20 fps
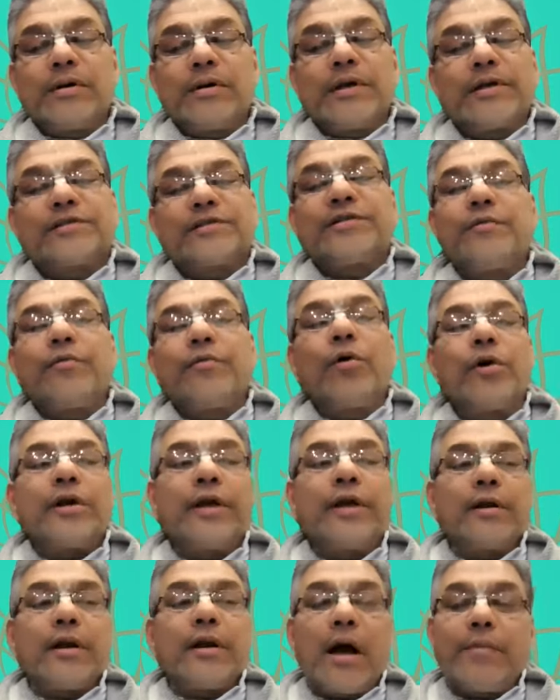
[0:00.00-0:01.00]
his
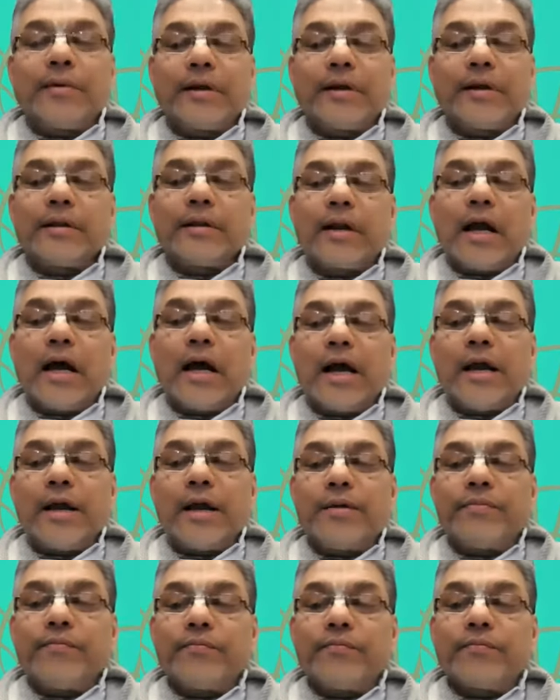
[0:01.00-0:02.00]
devotee ramanand rai
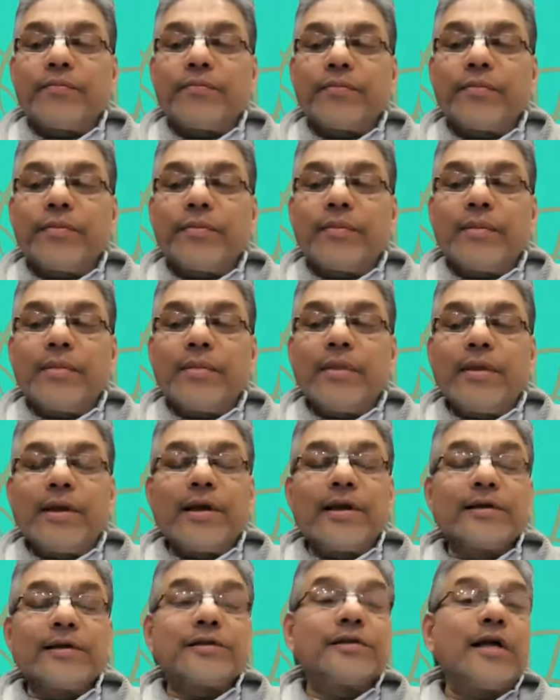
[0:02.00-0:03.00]

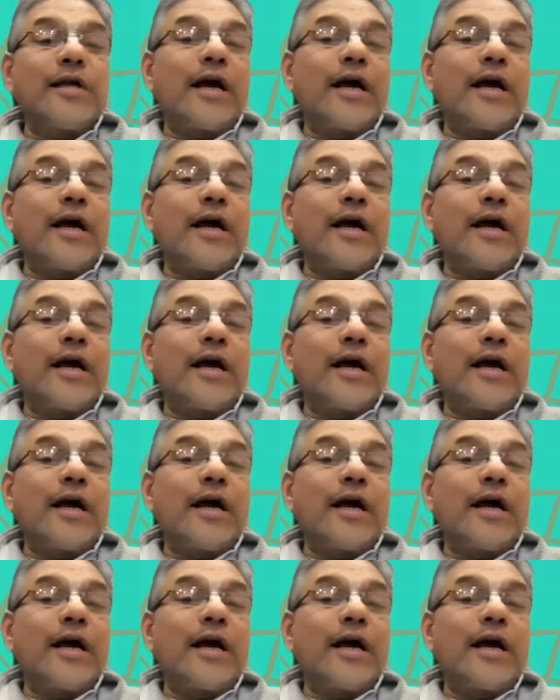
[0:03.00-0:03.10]
is